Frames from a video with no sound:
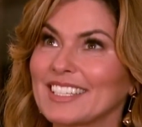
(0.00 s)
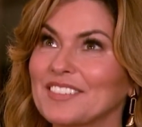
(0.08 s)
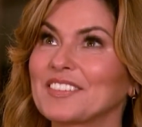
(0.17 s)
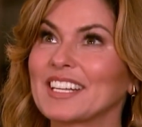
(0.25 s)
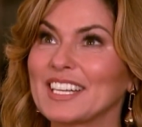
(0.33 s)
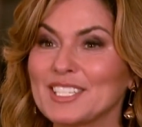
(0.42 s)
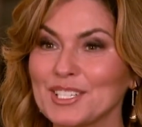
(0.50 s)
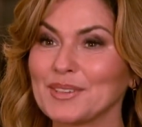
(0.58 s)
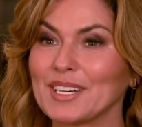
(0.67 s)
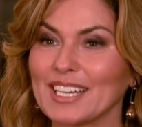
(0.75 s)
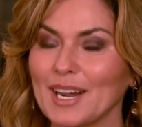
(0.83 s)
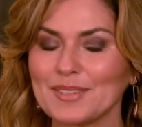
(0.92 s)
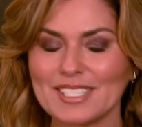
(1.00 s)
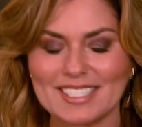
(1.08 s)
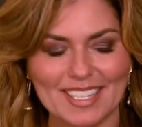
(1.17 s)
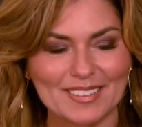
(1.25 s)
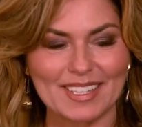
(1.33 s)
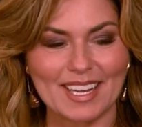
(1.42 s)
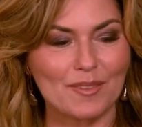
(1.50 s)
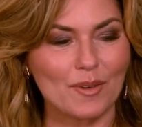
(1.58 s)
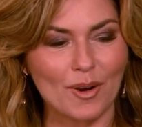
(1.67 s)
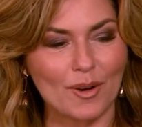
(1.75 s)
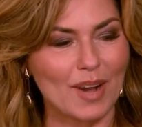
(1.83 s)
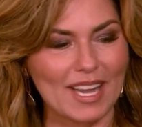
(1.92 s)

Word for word: did fit into it. I was seven, like, whoa,